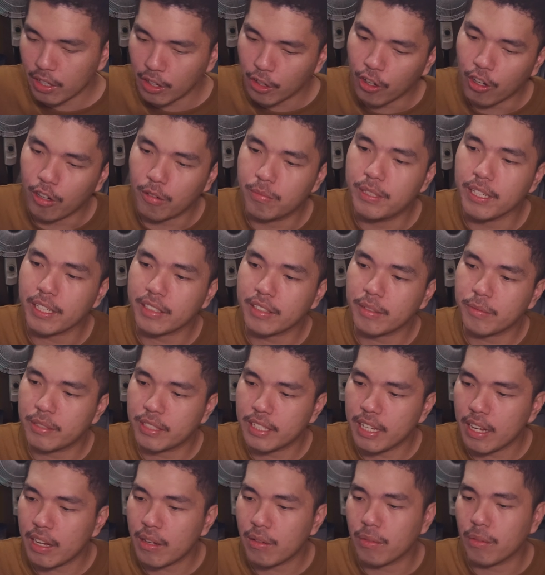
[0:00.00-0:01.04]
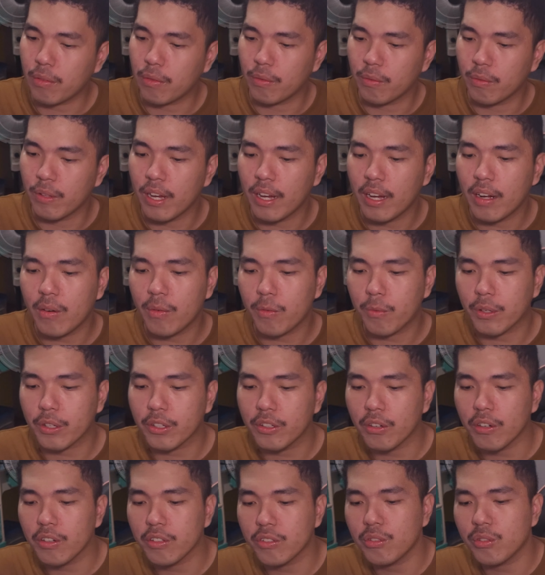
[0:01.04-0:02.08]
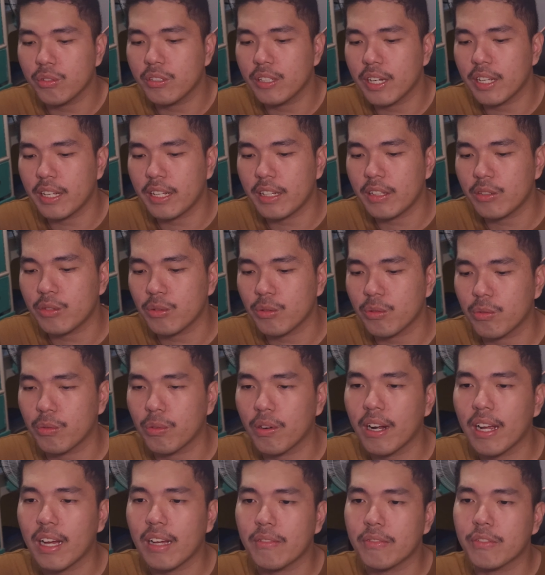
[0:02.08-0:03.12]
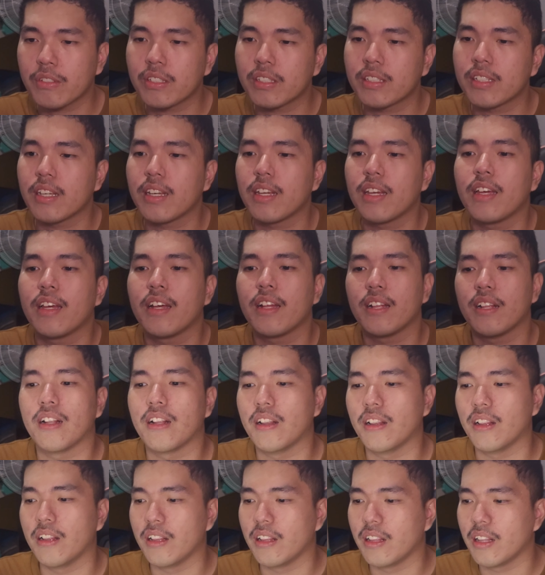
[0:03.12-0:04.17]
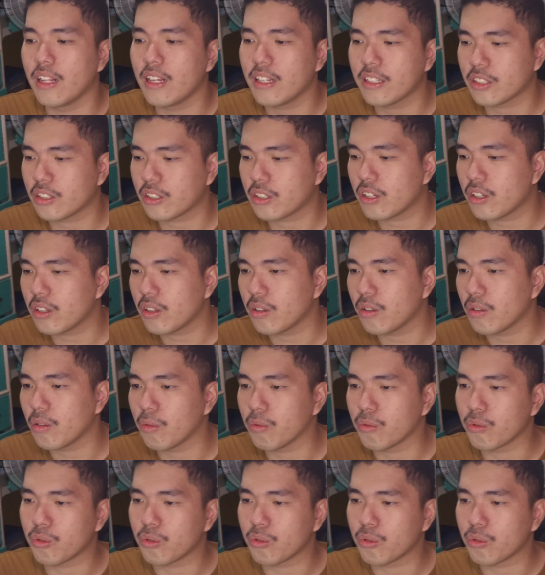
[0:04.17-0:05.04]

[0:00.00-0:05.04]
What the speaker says: objective sound. Now we're going to get into graphs. Let's go.